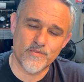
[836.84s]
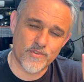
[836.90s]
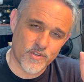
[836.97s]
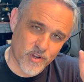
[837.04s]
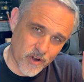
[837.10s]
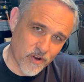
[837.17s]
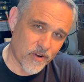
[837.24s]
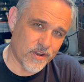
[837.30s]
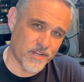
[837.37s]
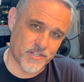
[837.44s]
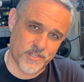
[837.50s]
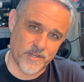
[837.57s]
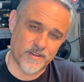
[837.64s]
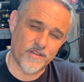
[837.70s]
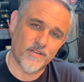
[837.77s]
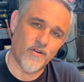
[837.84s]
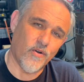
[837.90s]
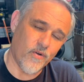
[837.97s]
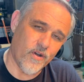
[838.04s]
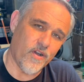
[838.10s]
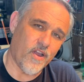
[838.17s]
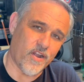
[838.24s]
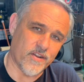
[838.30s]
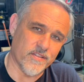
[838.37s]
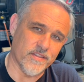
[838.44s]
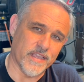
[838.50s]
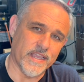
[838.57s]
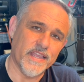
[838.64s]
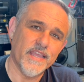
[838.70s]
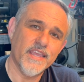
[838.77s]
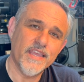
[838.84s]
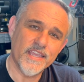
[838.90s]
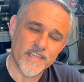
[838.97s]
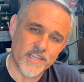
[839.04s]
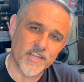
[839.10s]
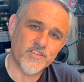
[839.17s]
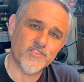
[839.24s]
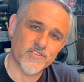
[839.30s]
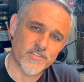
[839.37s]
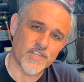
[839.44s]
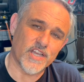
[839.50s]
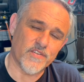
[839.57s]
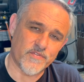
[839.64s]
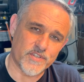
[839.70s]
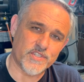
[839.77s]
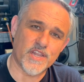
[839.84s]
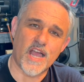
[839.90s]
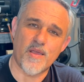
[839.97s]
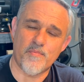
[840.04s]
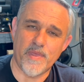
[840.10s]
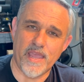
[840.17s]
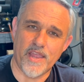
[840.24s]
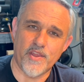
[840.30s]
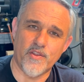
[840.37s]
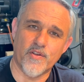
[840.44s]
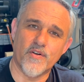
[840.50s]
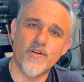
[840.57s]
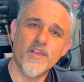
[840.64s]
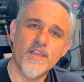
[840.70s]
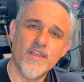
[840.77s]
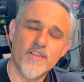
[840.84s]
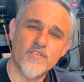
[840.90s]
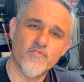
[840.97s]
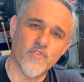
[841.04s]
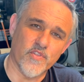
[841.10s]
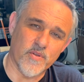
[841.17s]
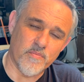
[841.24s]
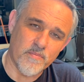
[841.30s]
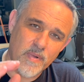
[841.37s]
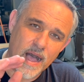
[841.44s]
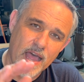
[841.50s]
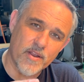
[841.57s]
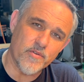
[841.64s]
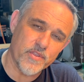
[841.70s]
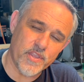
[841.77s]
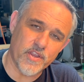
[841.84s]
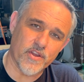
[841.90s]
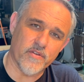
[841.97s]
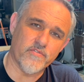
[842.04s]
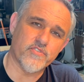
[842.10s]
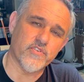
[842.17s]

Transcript: encourage you wholeheartedly, get yourself a shop manual for the model year of